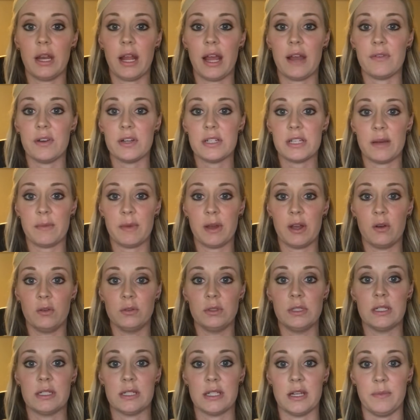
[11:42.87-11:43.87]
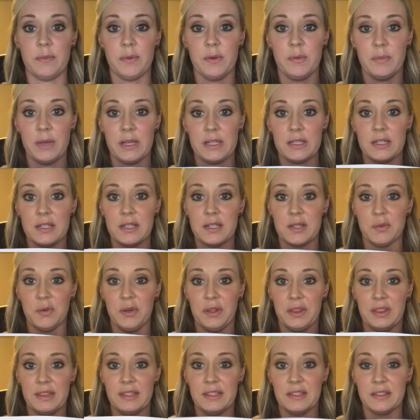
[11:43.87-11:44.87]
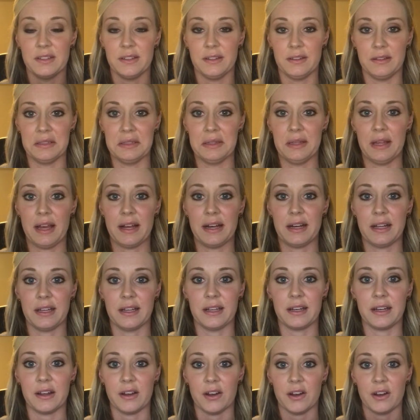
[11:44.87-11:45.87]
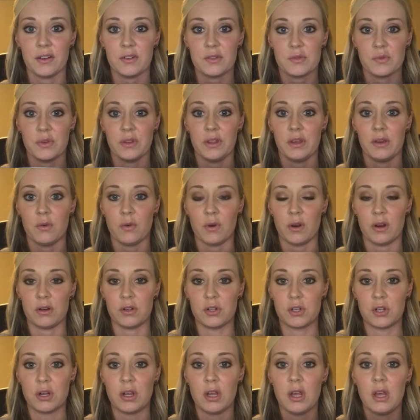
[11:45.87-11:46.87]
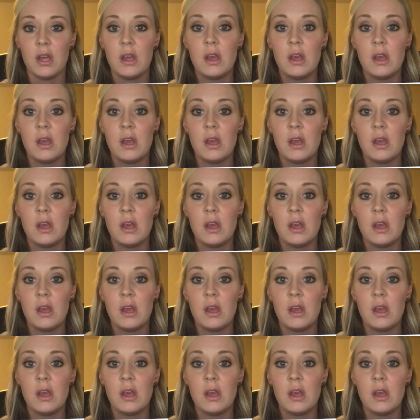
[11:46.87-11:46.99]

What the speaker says: every time I hold this up, it messes with the lighting in here. It goes really orange.